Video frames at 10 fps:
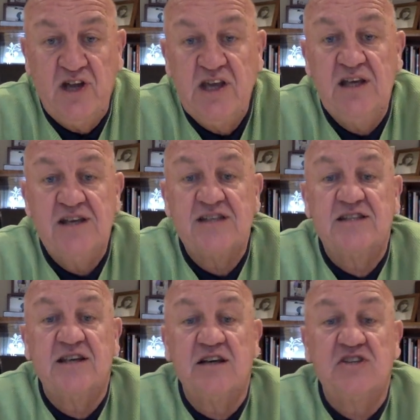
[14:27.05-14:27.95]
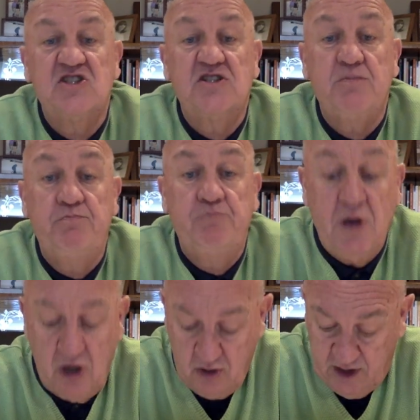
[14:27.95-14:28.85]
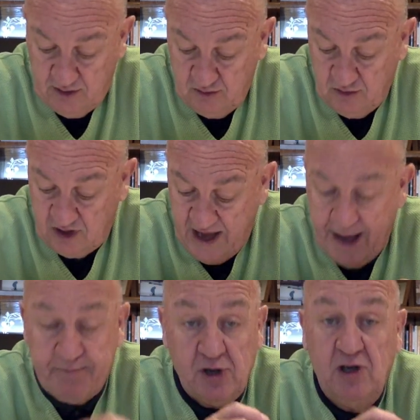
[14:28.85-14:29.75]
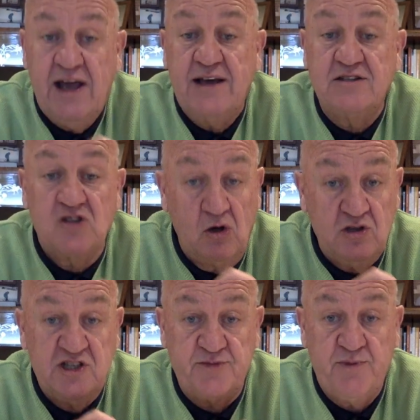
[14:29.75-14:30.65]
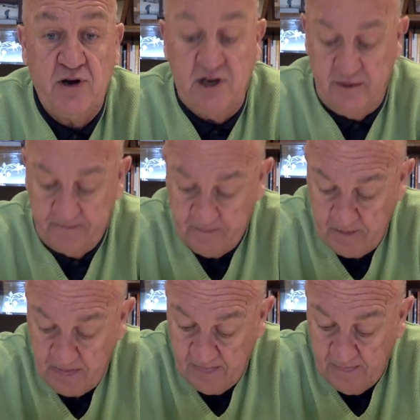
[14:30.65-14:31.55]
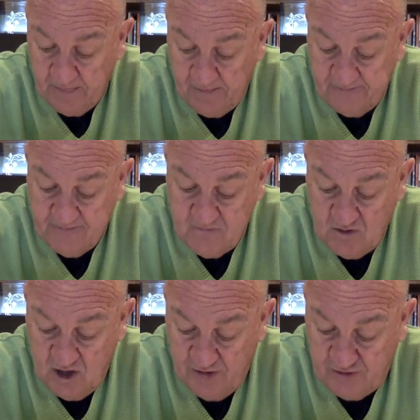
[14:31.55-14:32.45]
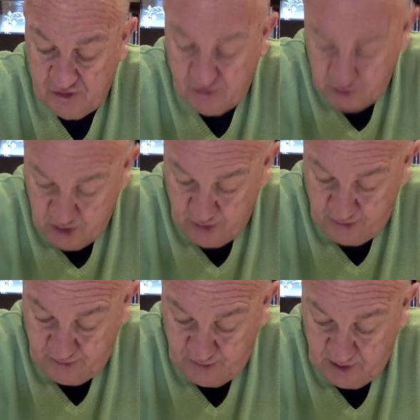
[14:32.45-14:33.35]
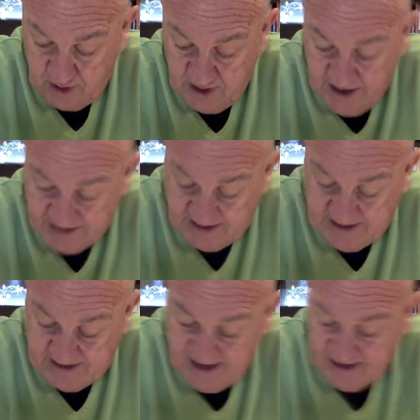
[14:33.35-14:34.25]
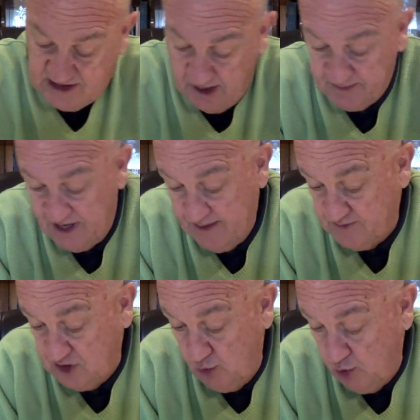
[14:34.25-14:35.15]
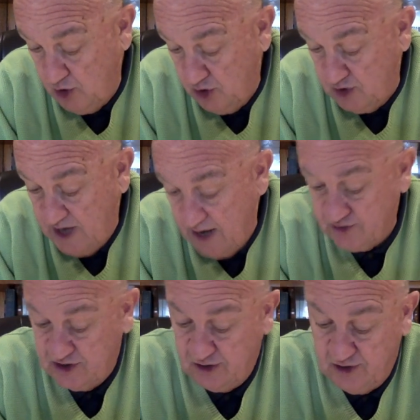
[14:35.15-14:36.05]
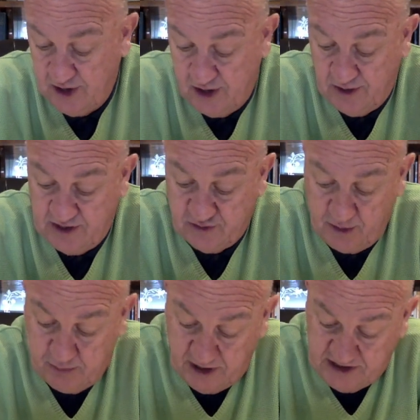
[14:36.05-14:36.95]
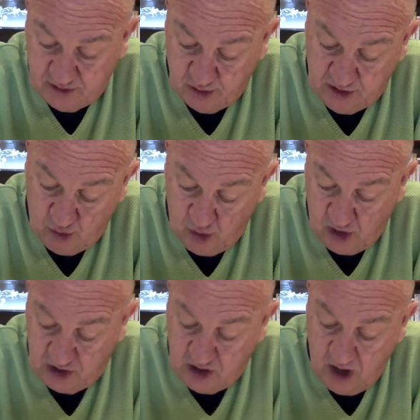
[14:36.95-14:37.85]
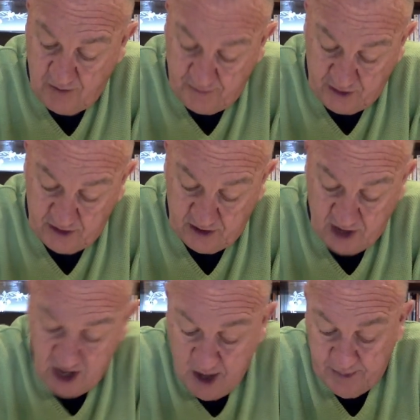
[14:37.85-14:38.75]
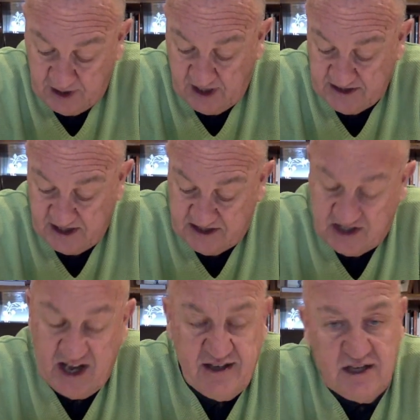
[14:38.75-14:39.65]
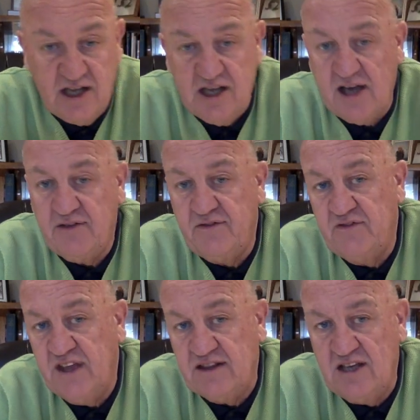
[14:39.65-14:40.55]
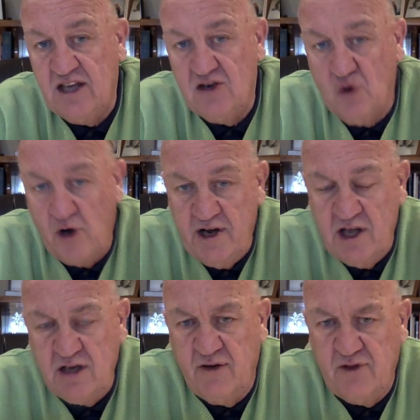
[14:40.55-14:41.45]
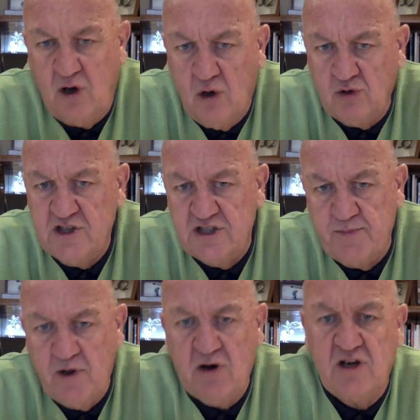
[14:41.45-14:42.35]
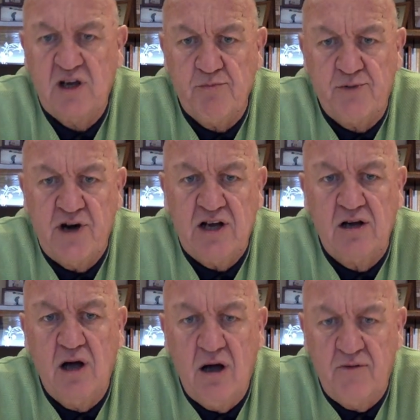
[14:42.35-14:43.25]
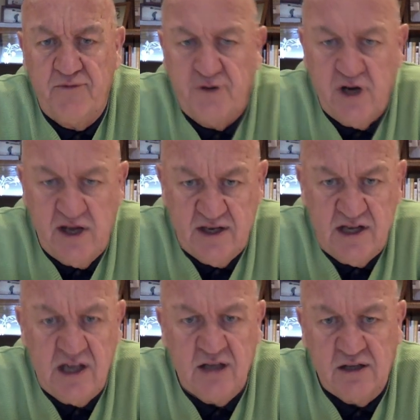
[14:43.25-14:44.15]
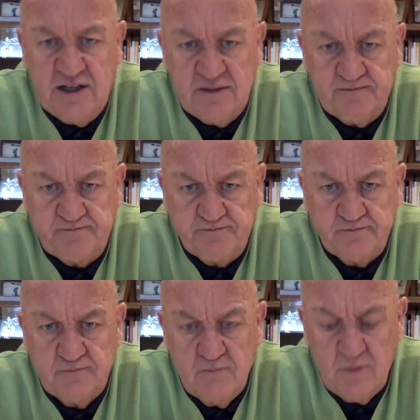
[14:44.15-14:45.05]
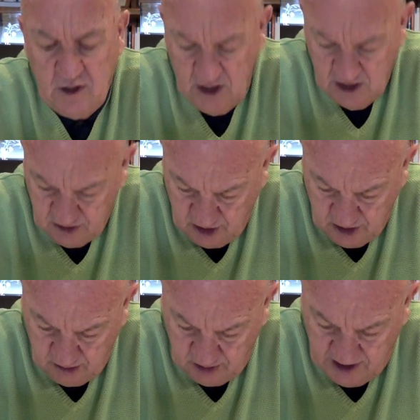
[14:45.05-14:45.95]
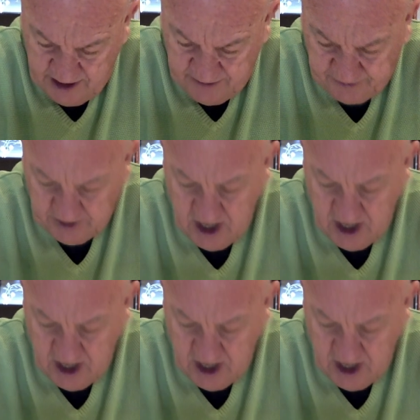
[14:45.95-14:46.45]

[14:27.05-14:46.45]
He is the Spirit, the capital S, the Holy Spirit of truth. And as I said, sometimes the word counselor is replaced with the word comforter because it's the idea that the anointing of the Holy Spirit can bring comfort and healing into your life.